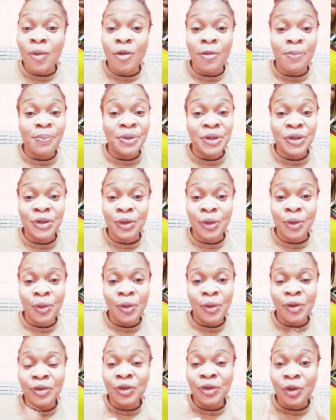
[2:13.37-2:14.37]
carry
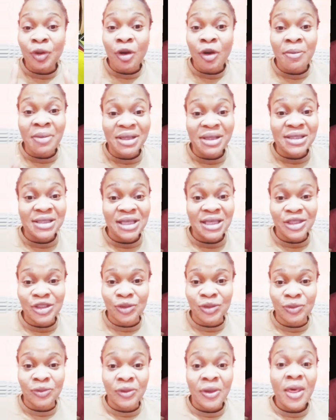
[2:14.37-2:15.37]
Judy Austin
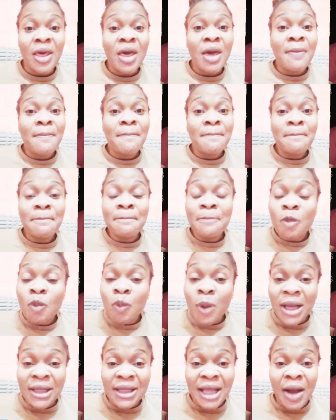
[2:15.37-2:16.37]
enter house. Hello,
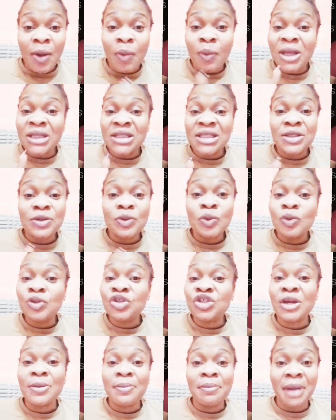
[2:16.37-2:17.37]
my wonderful viewers. I
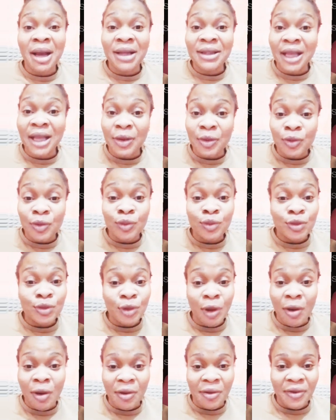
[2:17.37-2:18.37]
greet you all with your
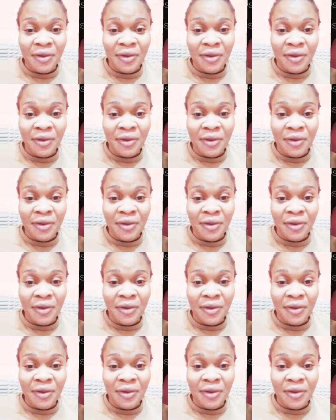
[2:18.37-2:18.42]
time.